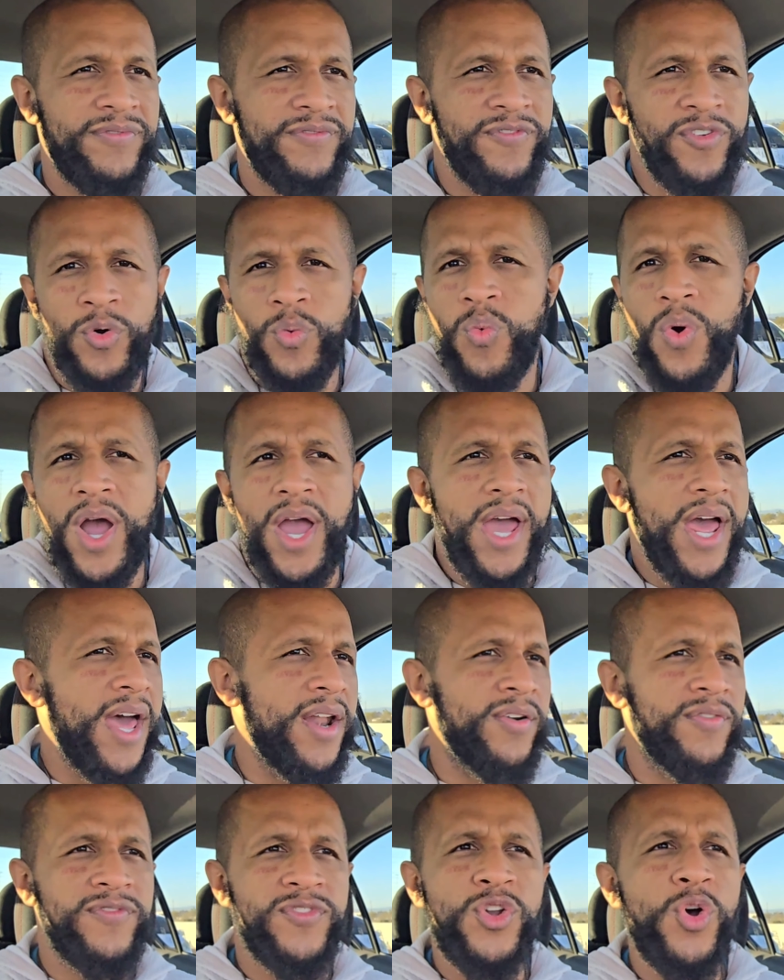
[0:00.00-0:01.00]
For what? I
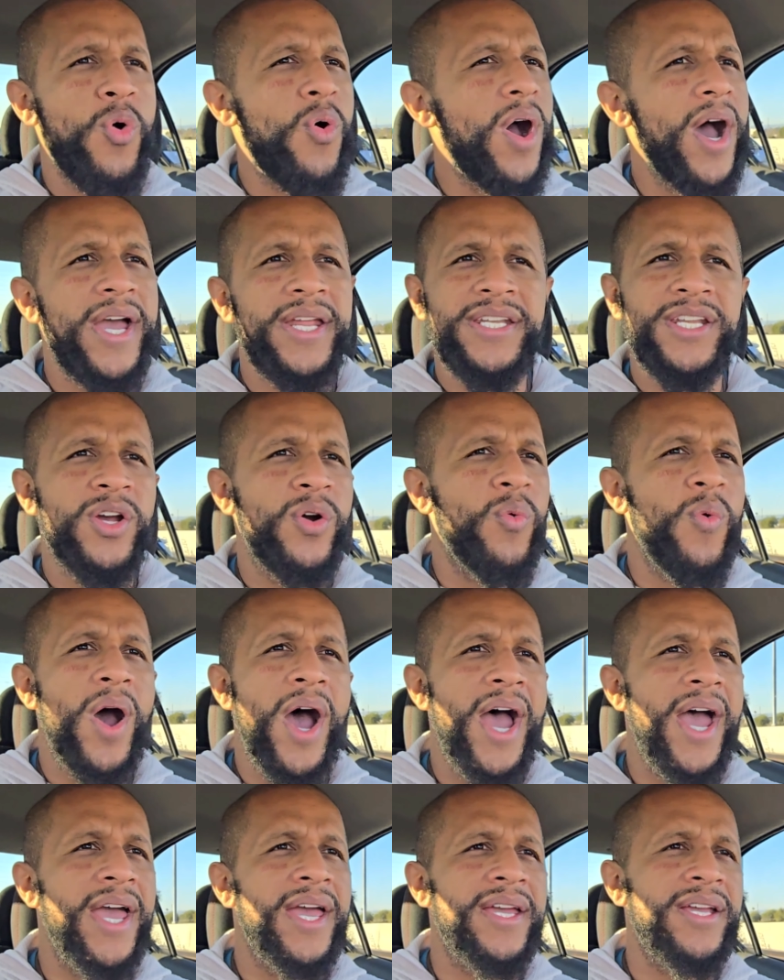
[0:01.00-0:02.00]
have no idea
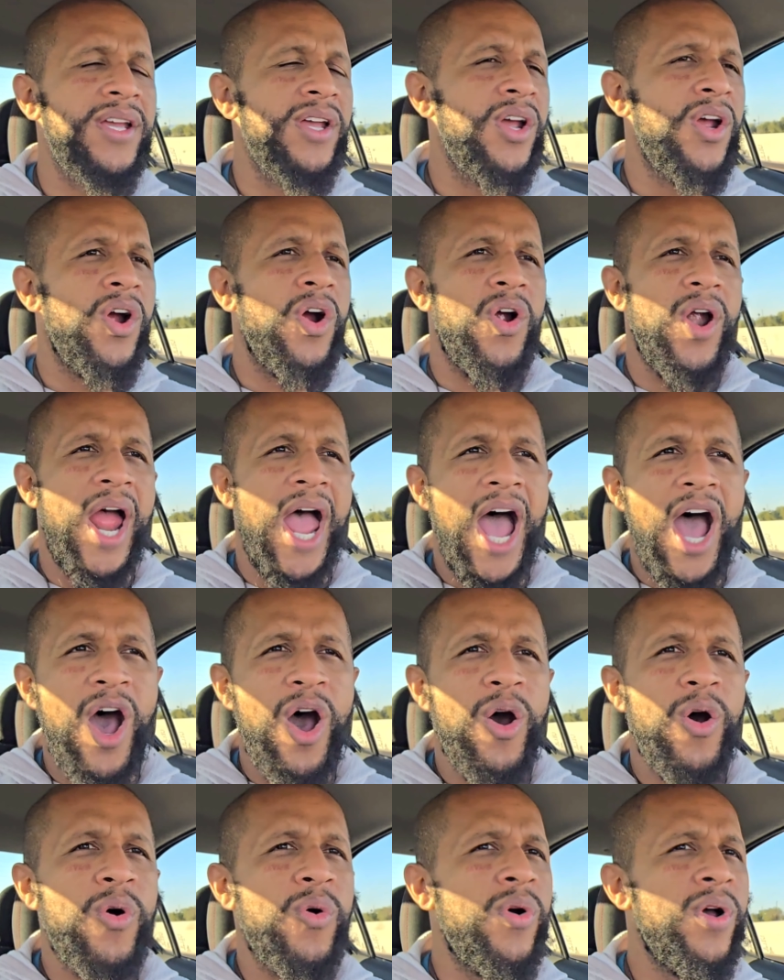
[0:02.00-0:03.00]
why or
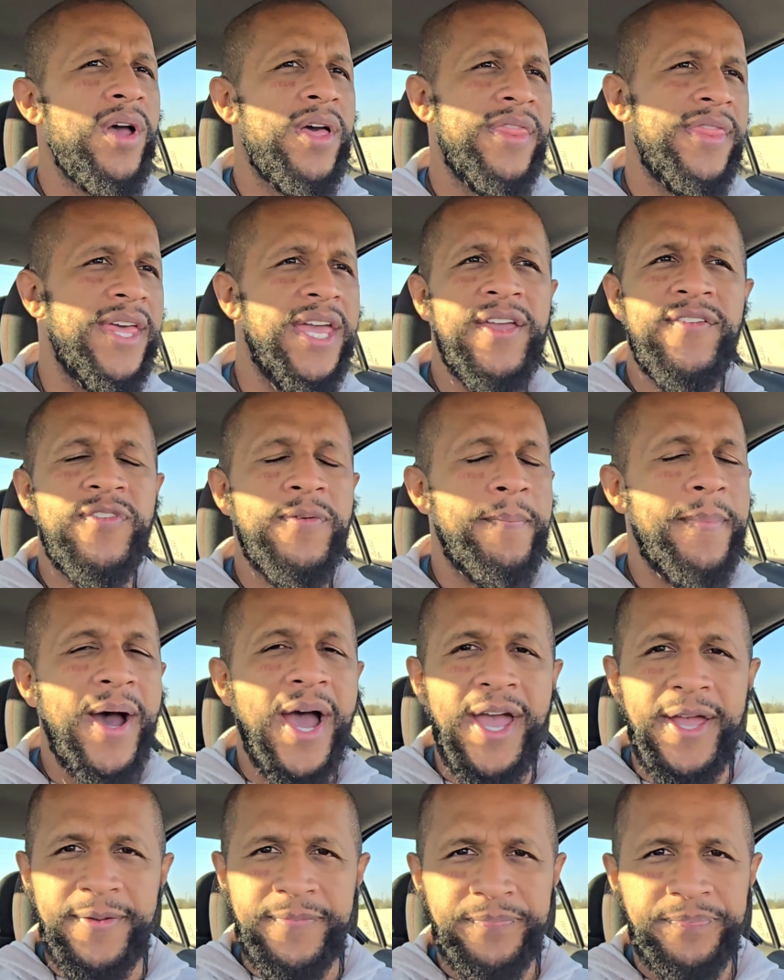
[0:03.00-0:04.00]
how they even
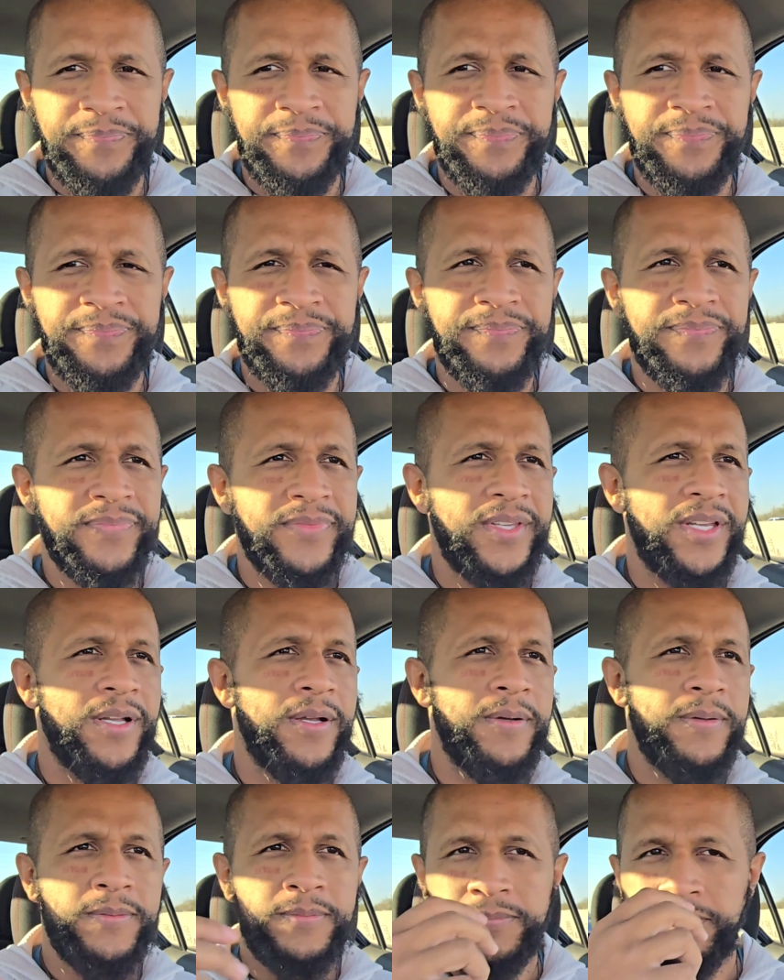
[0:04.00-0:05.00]
buy
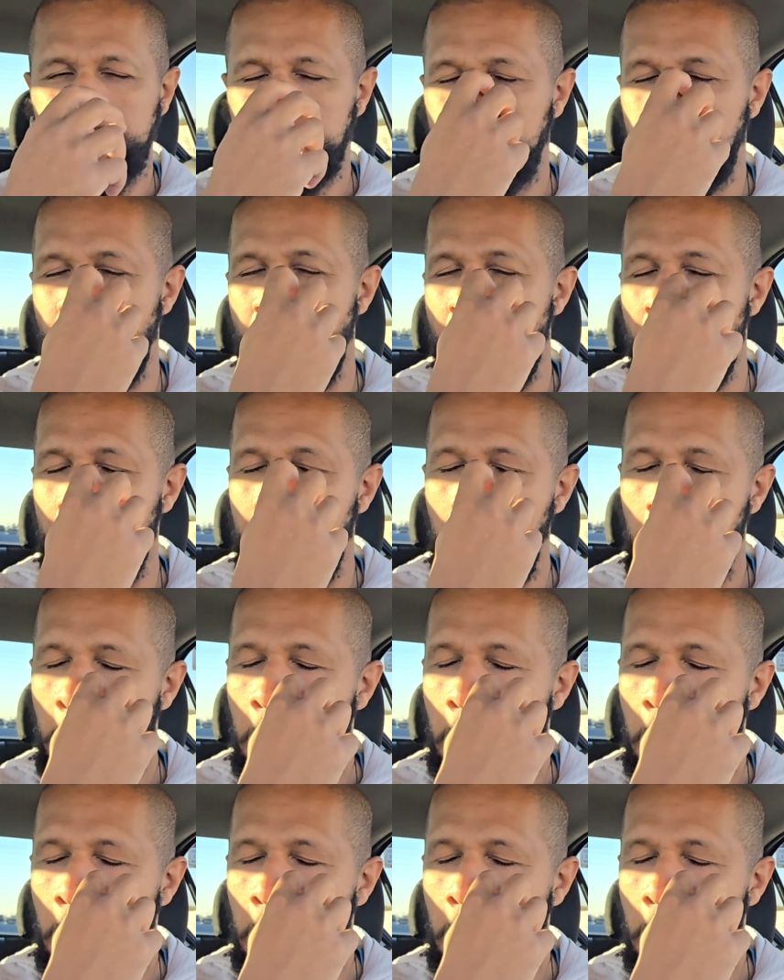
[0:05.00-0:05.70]
it. But